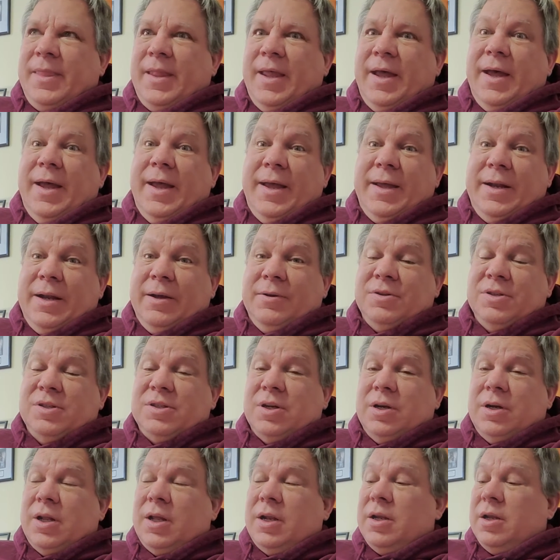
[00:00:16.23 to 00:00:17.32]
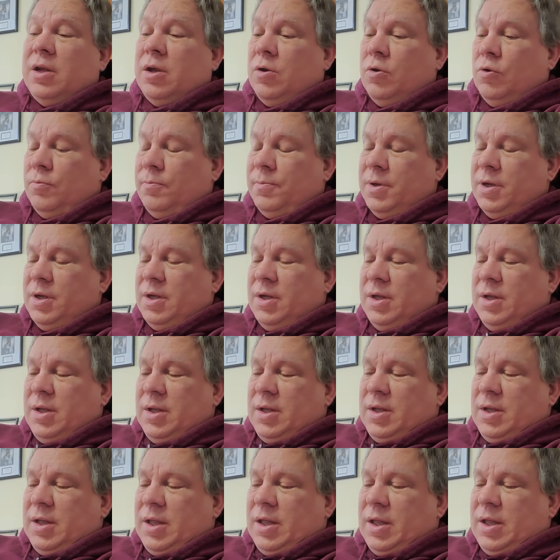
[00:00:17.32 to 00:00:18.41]
uh, head out and start heading home.
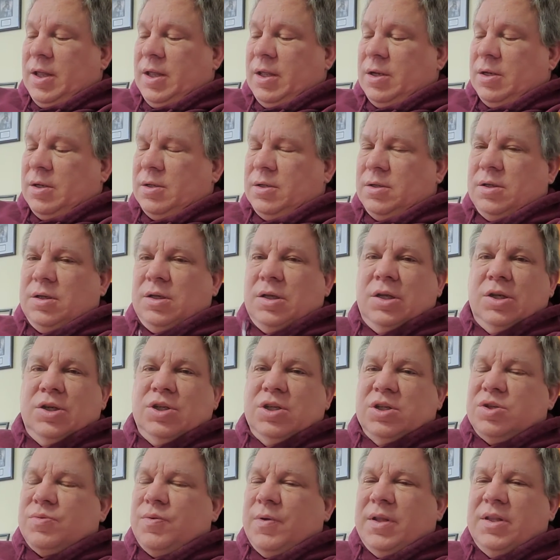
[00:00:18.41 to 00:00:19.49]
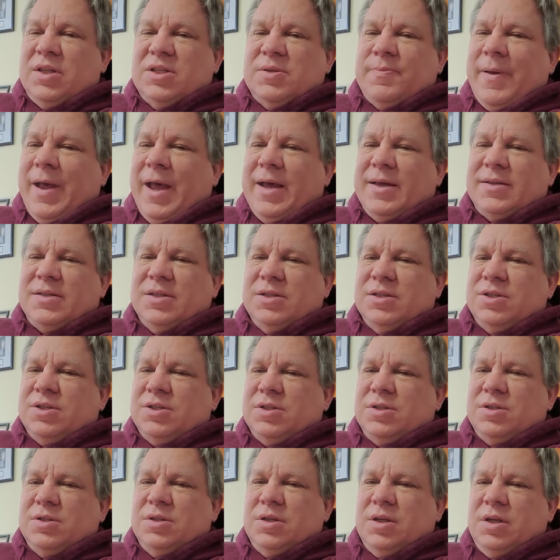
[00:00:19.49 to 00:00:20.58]
And just read this
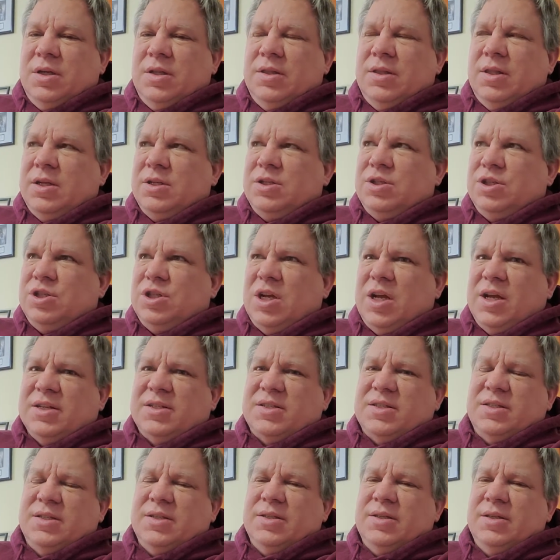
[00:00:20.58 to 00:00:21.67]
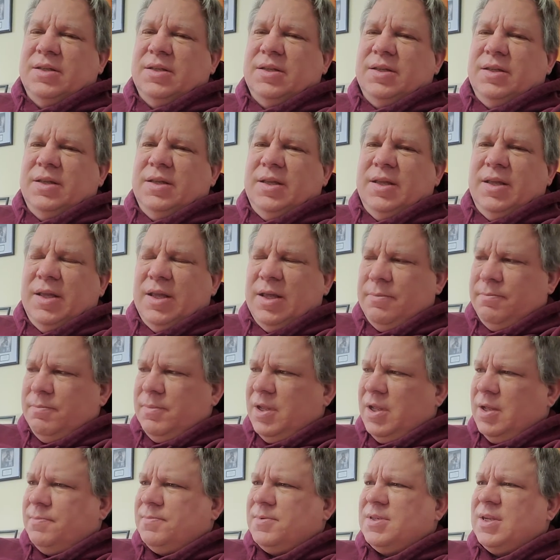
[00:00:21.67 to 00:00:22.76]
passage that just hit
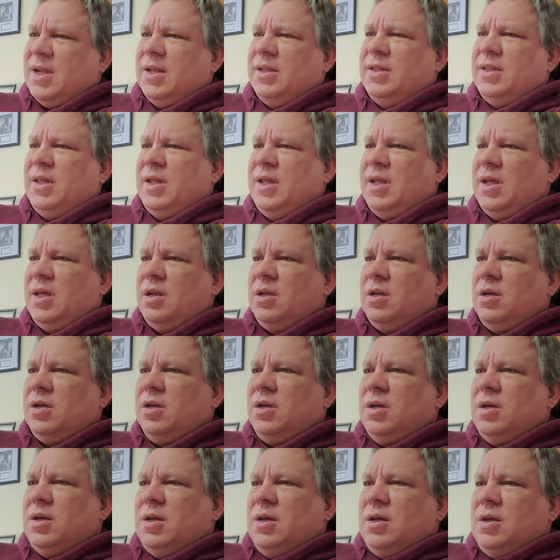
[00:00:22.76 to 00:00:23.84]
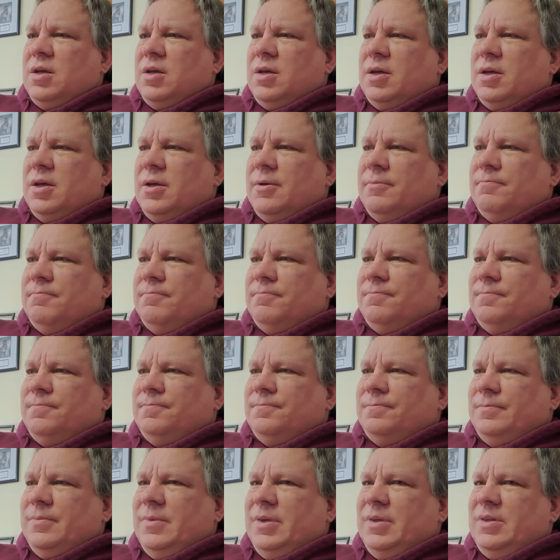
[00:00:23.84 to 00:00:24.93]
me upside the head. Um,
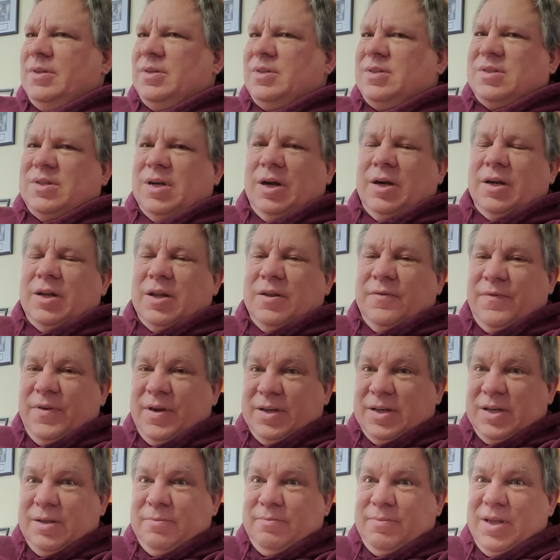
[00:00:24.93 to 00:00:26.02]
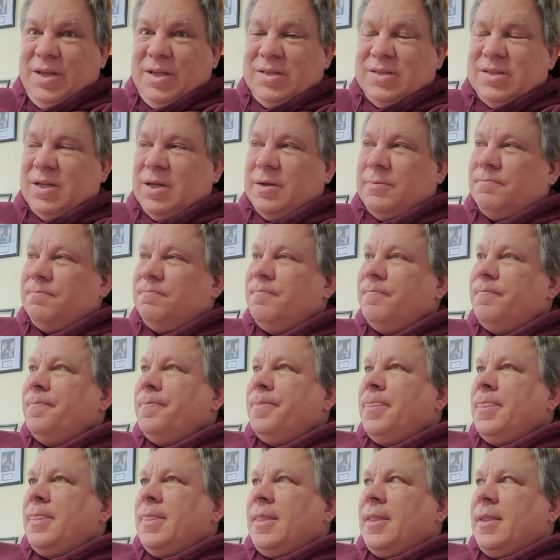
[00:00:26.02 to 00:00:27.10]
started convicting me some,
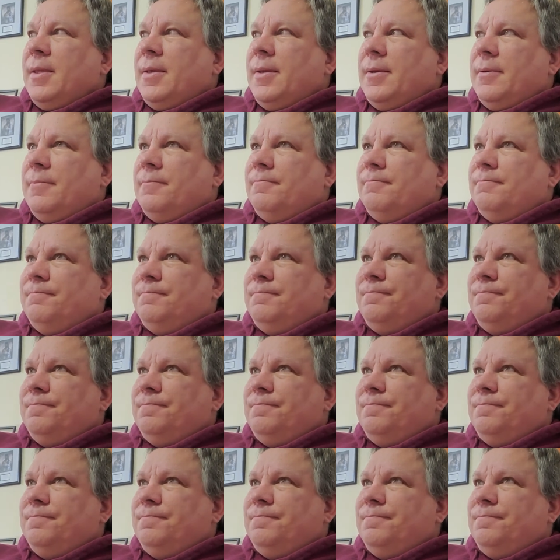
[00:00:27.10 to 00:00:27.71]
um,